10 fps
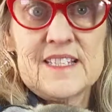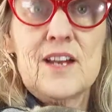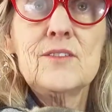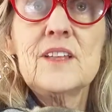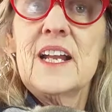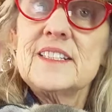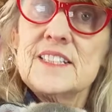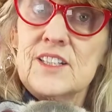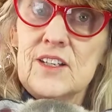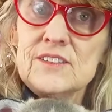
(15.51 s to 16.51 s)
He's outlined
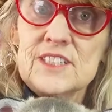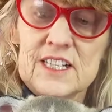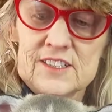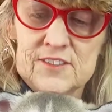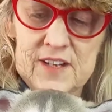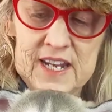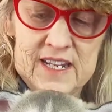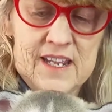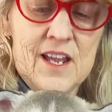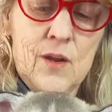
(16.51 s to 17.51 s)
in all dark
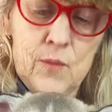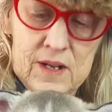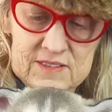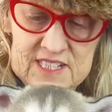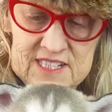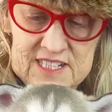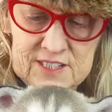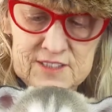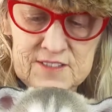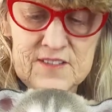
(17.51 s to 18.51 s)
gray, around his
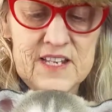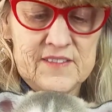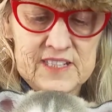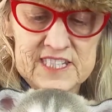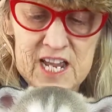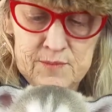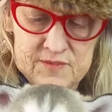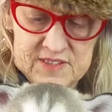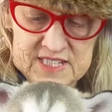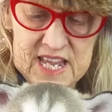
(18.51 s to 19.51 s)
ears, on the top
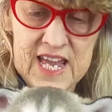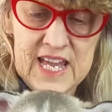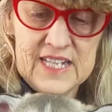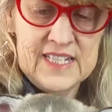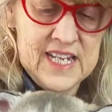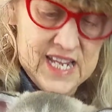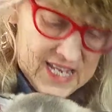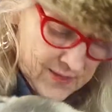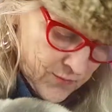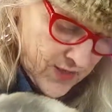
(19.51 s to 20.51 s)
of his head,
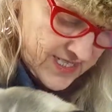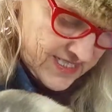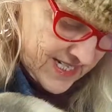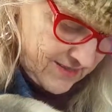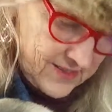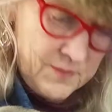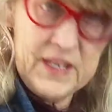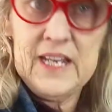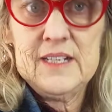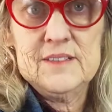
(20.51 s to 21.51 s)
and right down the
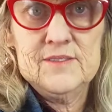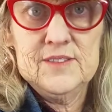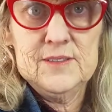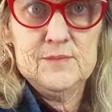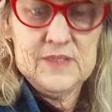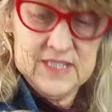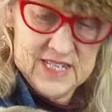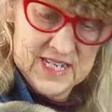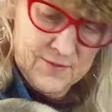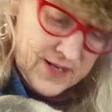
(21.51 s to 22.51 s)
back of him,
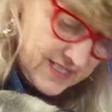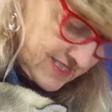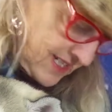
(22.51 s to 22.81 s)
right